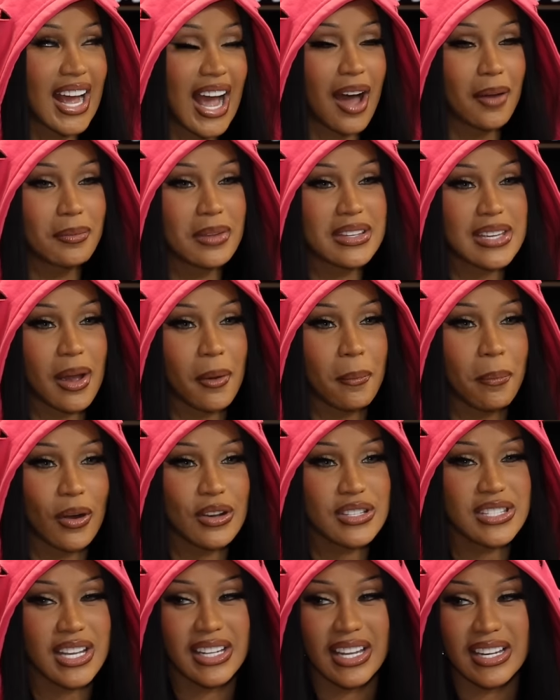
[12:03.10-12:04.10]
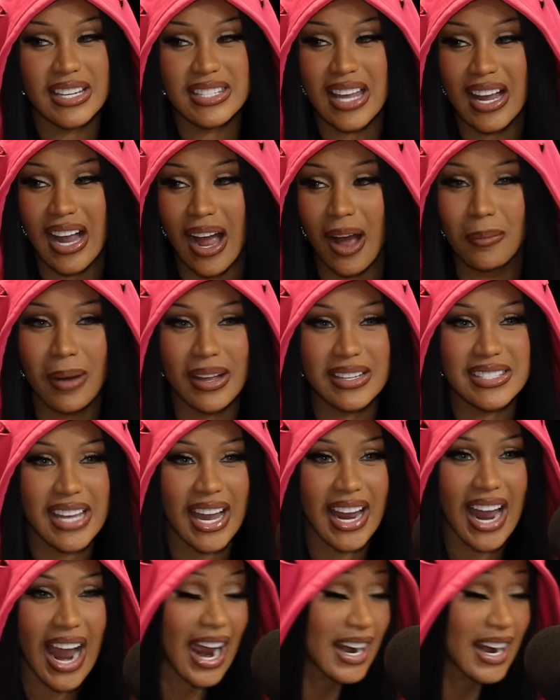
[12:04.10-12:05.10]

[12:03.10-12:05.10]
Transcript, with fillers: Mm, like yeah. I'm the type of person that is like I'm like saying